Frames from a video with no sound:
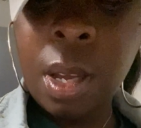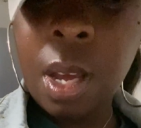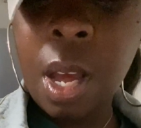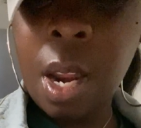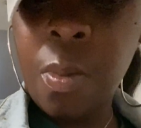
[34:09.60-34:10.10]

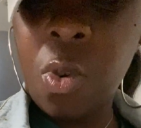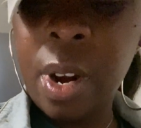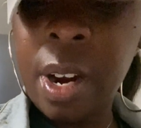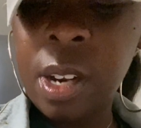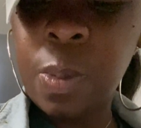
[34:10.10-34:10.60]
Any more
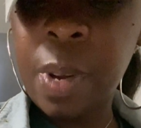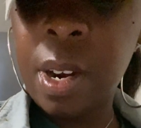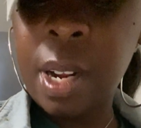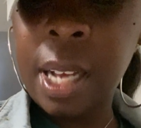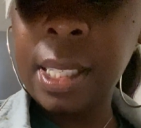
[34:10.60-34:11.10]
here,
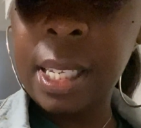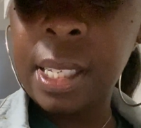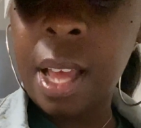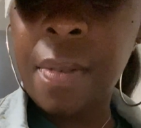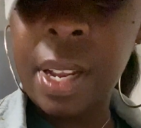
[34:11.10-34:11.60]
Spirit? That's the
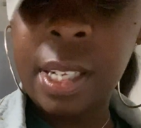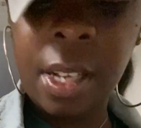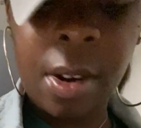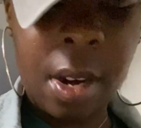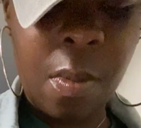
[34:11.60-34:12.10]
seven. Is
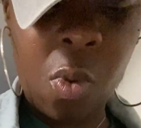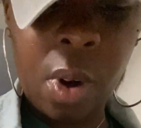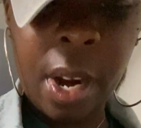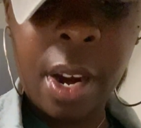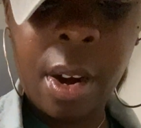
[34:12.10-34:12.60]
there any
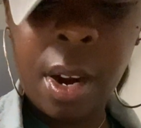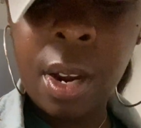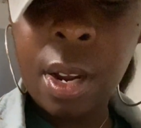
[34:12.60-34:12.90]
more here?